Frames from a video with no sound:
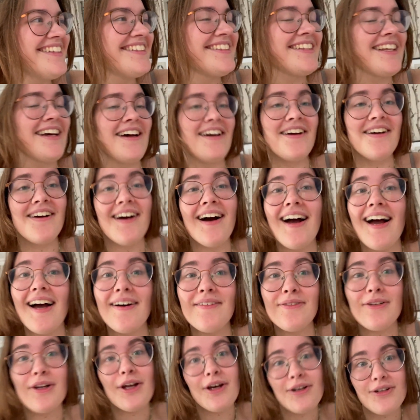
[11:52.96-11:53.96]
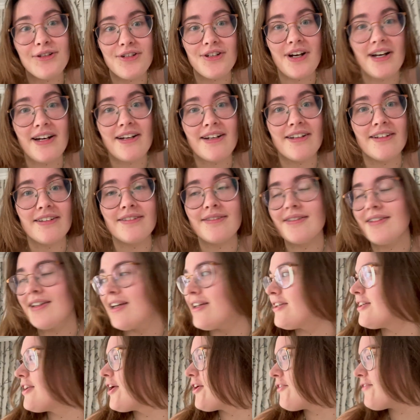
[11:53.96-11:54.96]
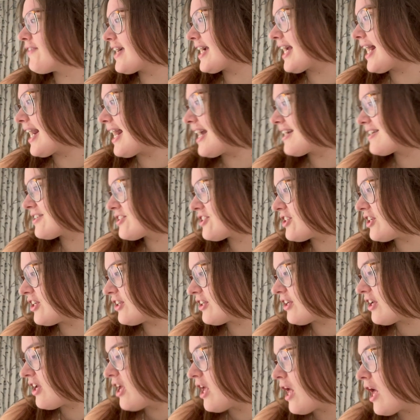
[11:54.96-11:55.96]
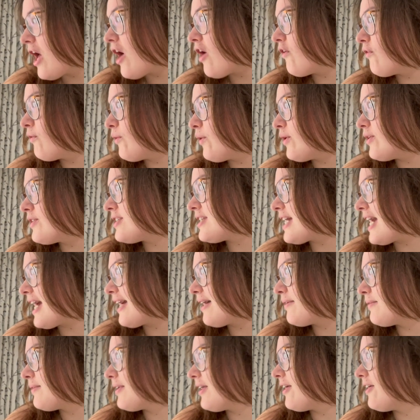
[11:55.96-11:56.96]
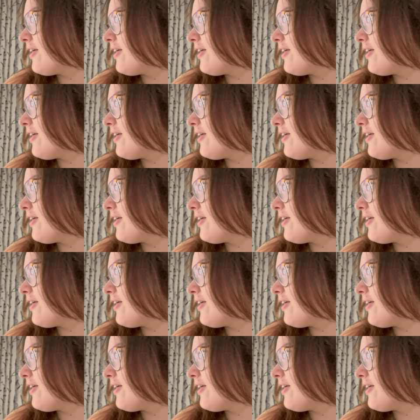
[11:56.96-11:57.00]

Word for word: so I have no track and no recollection of what day we're